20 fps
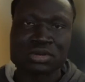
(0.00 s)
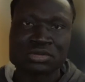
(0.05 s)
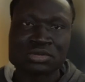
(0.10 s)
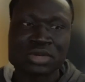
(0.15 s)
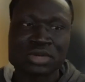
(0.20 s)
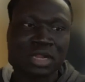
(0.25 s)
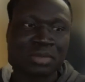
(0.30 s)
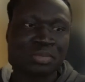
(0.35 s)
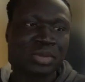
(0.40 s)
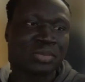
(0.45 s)

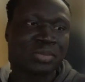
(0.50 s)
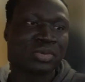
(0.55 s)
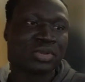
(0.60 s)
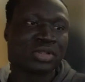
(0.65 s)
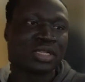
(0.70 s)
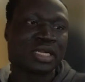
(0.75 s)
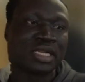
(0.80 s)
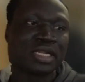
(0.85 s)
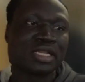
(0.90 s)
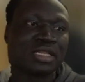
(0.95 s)
to help
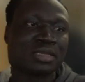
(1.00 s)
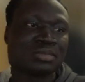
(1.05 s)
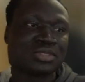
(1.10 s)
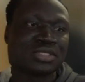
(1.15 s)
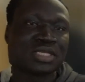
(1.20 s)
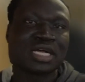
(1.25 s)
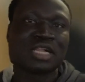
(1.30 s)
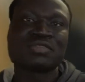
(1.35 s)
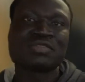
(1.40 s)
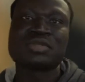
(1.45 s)
people clean
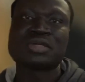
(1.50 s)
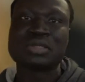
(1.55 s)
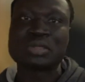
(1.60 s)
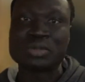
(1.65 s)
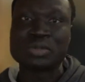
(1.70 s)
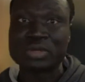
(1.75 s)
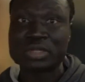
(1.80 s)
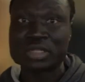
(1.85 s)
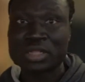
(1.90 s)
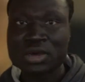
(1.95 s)
themselves,
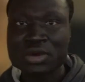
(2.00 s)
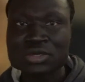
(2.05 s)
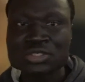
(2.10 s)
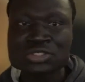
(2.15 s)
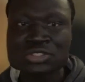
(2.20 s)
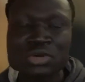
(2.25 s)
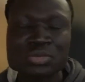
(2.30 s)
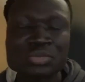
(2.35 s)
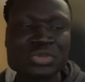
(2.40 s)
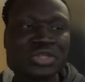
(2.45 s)
including the
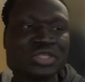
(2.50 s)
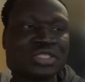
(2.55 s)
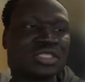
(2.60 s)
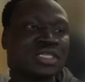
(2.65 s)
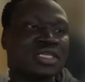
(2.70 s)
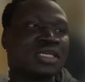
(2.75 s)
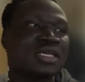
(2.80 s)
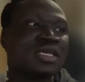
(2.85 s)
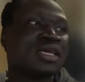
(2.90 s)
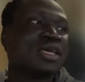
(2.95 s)
host
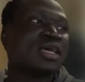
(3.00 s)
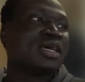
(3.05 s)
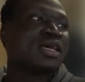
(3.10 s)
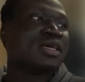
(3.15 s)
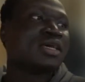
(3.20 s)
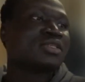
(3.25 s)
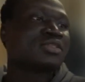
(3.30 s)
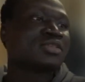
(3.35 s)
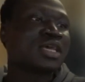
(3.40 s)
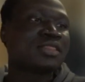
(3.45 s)
community.
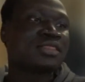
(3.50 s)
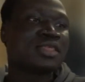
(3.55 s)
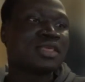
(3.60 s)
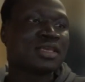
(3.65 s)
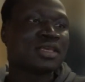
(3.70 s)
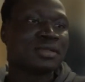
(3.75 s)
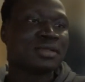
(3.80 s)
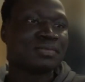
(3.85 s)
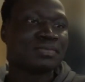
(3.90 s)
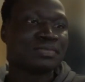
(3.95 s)
So I
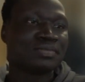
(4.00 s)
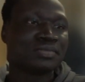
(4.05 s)
think